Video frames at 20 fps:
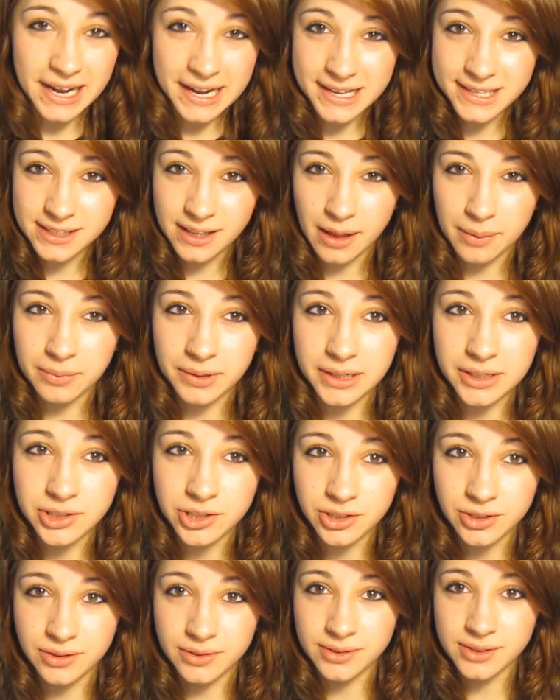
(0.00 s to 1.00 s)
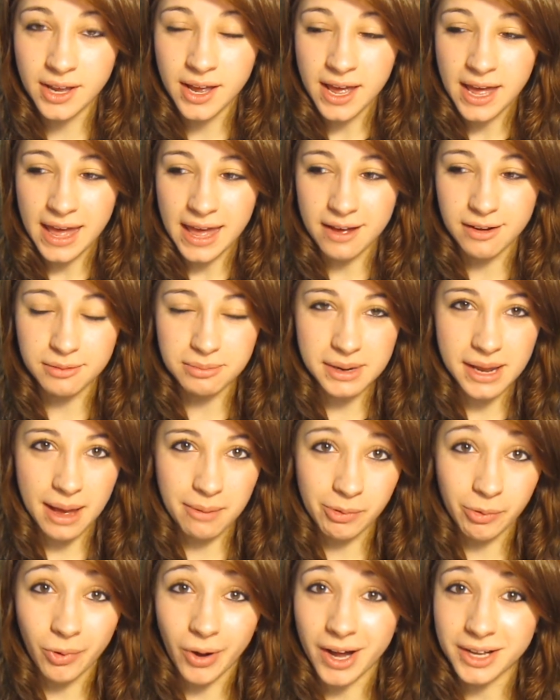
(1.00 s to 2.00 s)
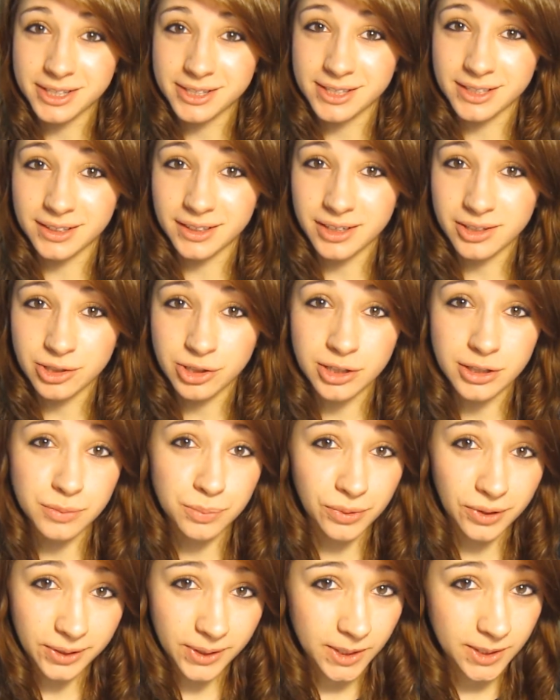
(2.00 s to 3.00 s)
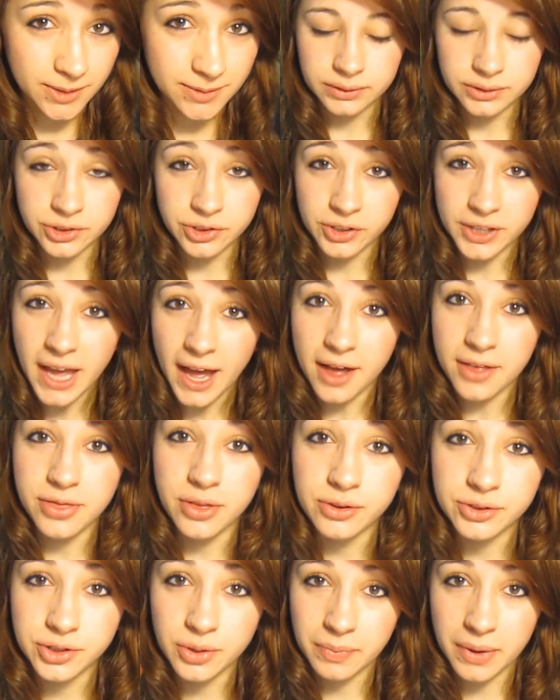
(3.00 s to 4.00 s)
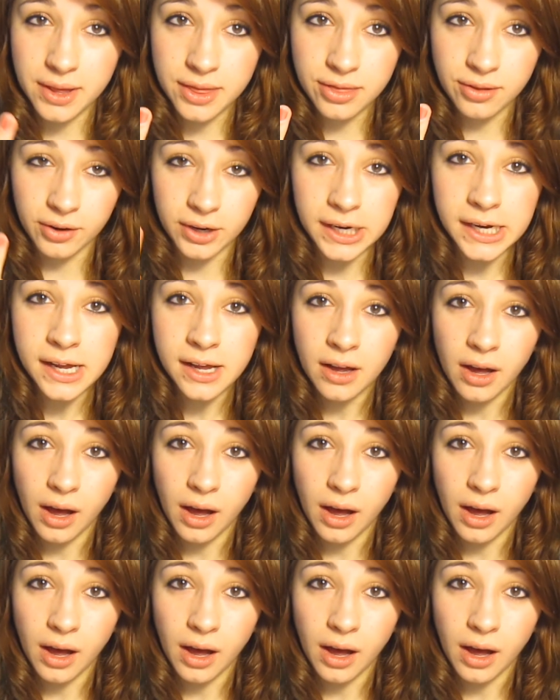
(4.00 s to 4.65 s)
any celebrity's shoes, it would be Emma Watson, because she's brilliant. So yeah, those are my three.